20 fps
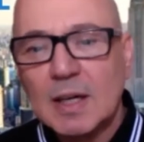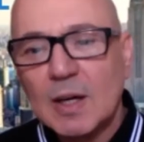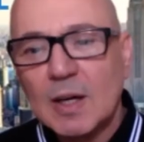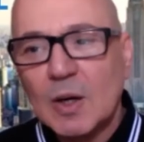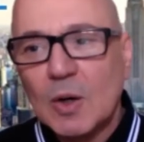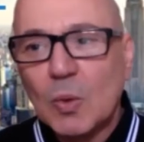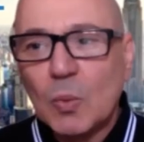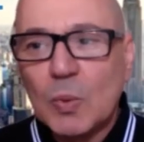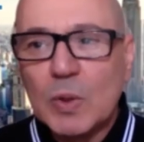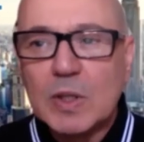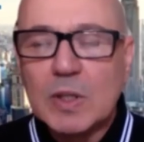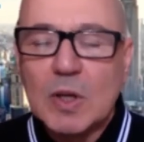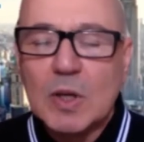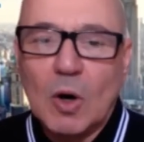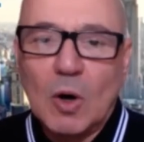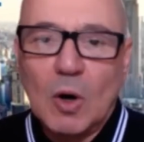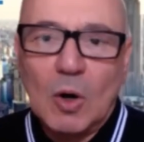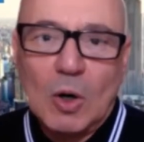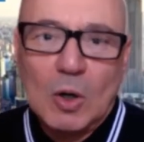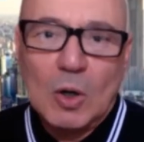with
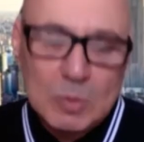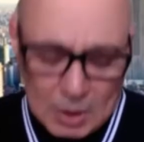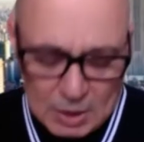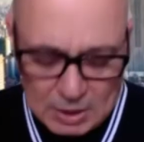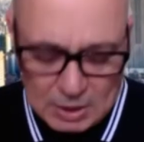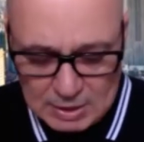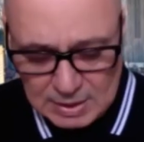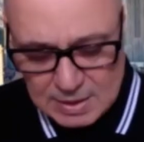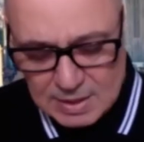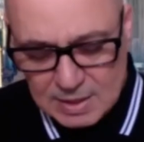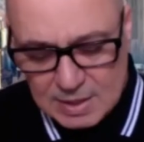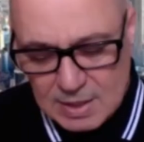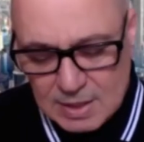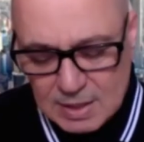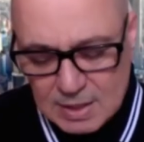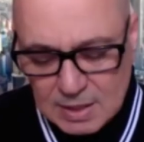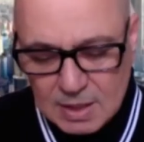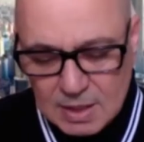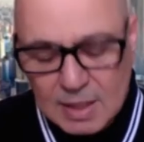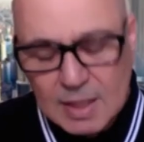all
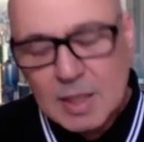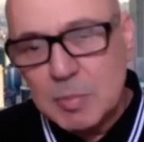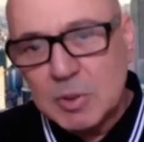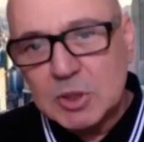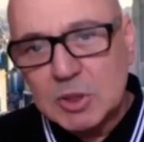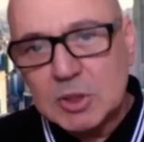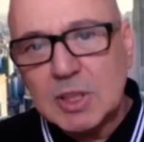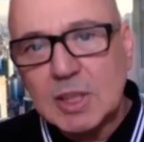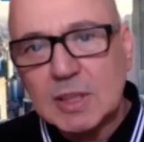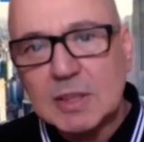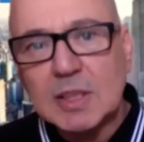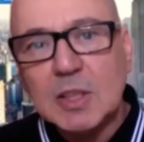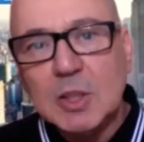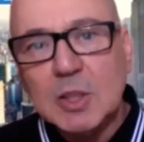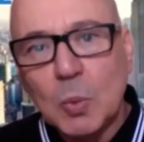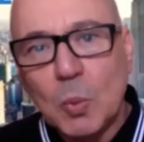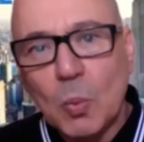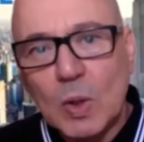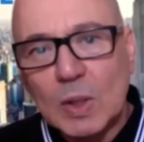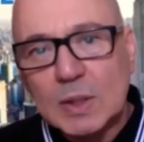the image that he
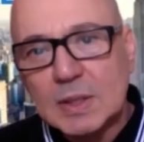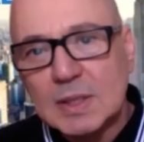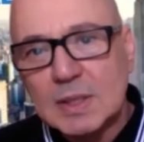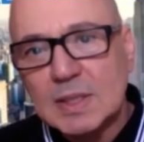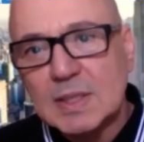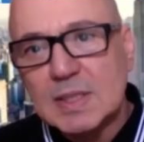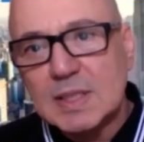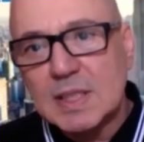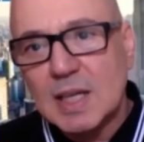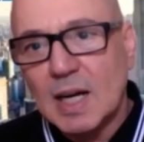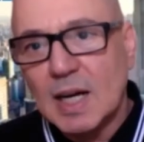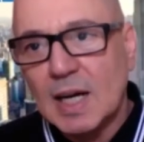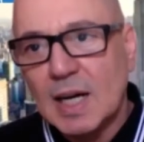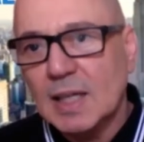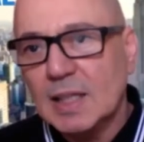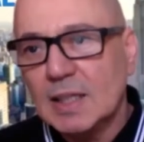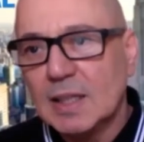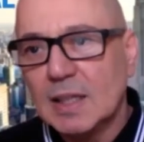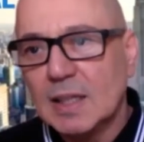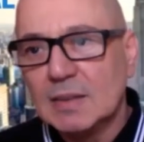wanted
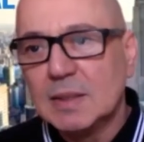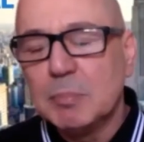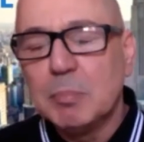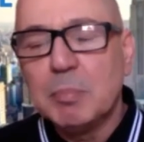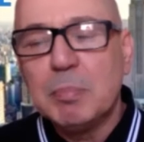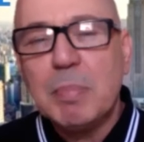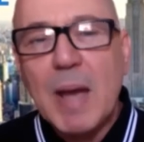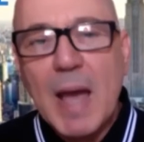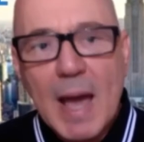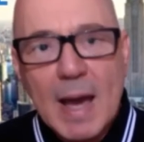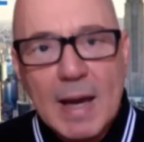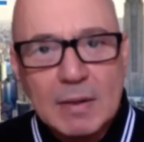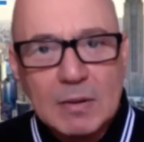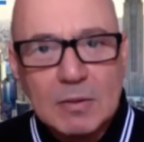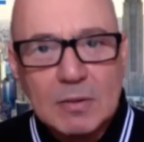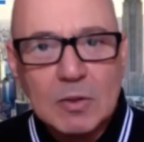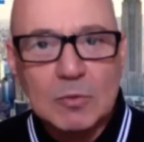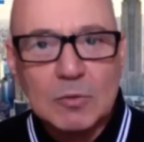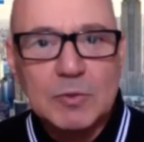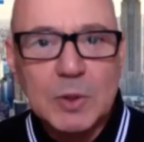inside, uh, the
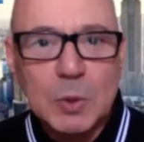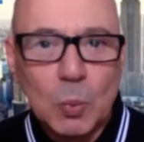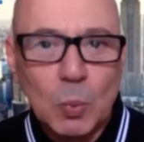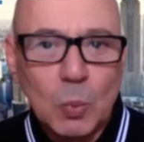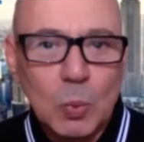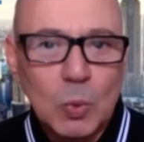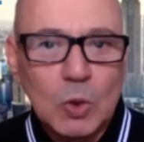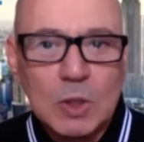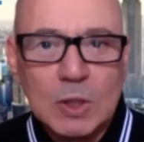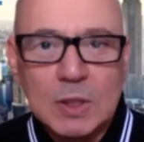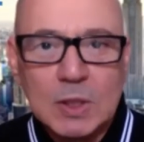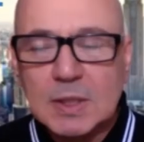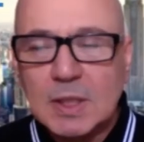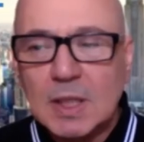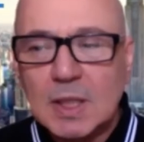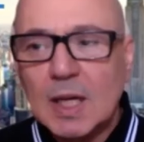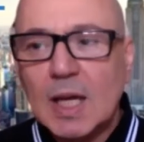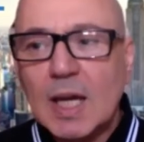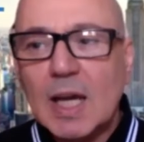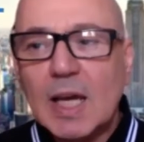pattern of the wood,
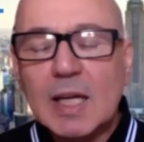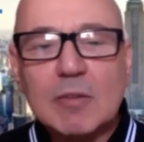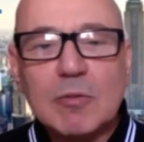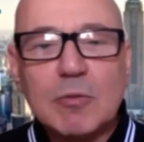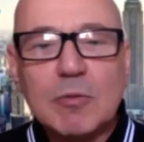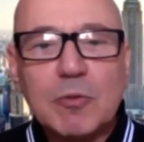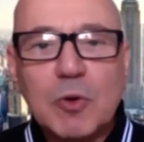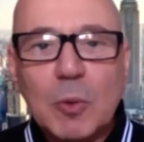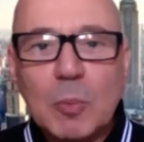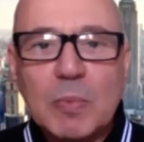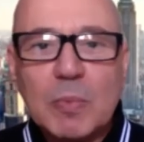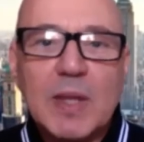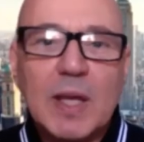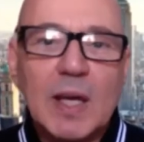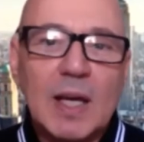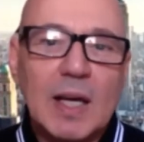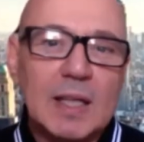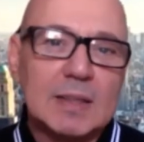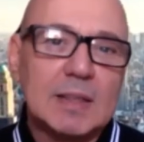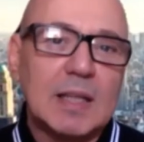and from
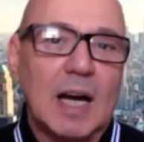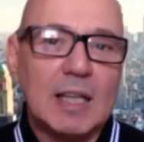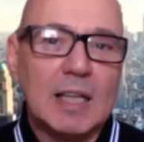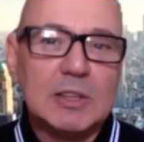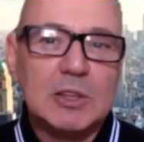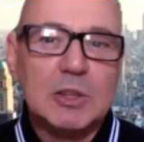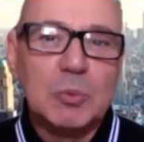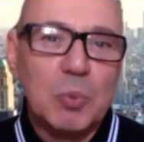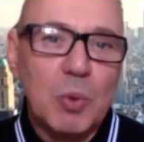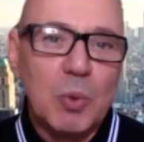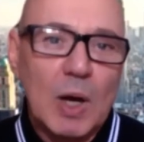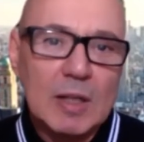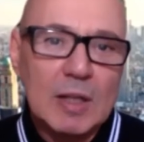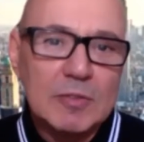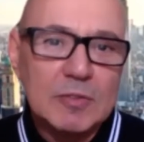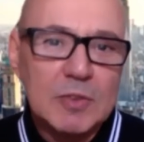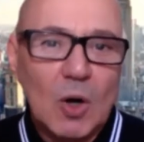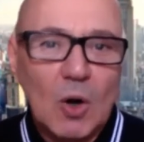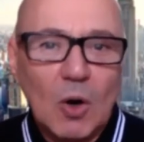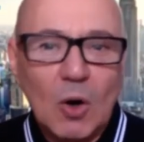that, I
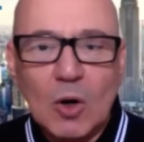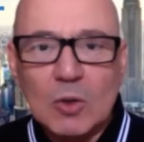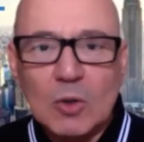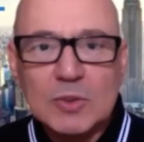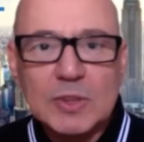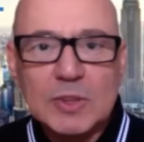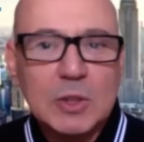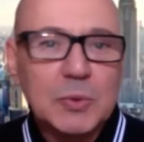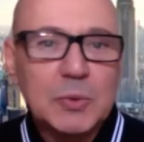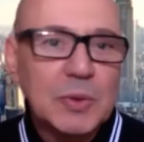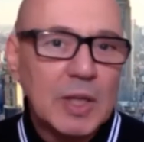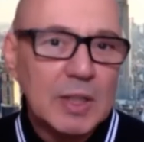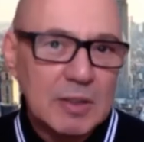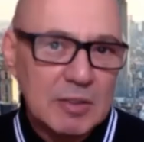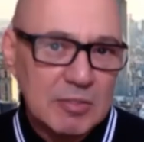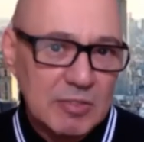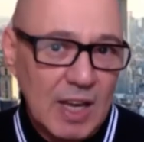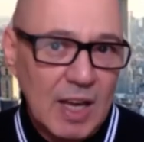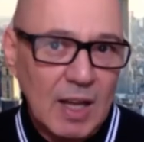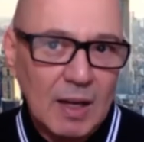derived all the
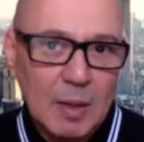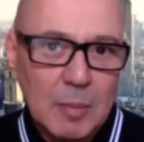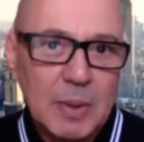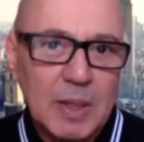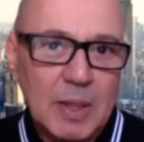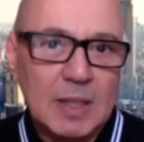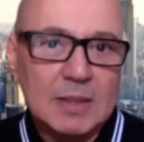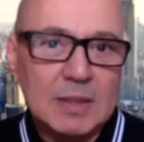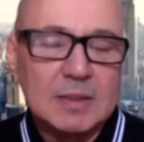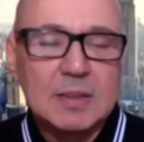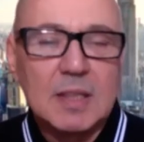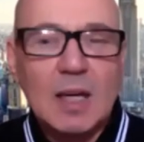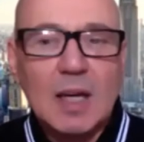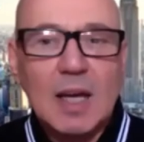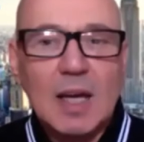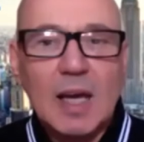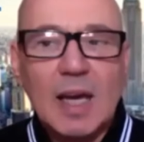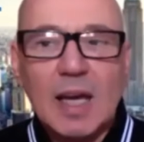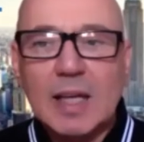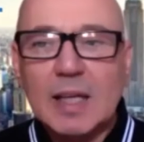creative elements.
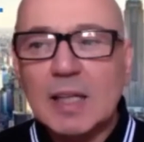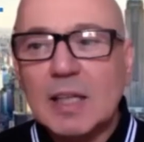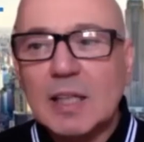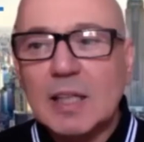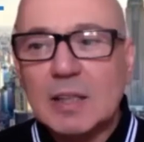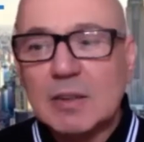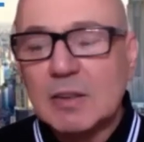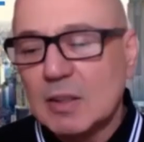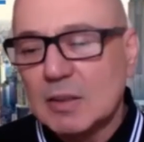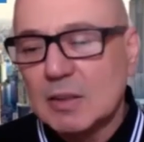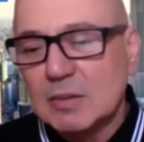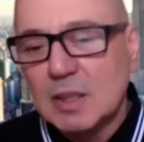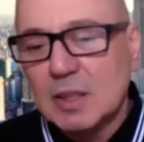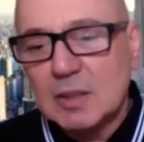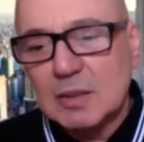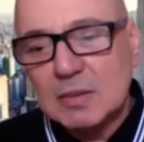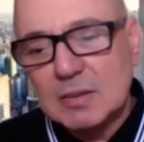And it, the, the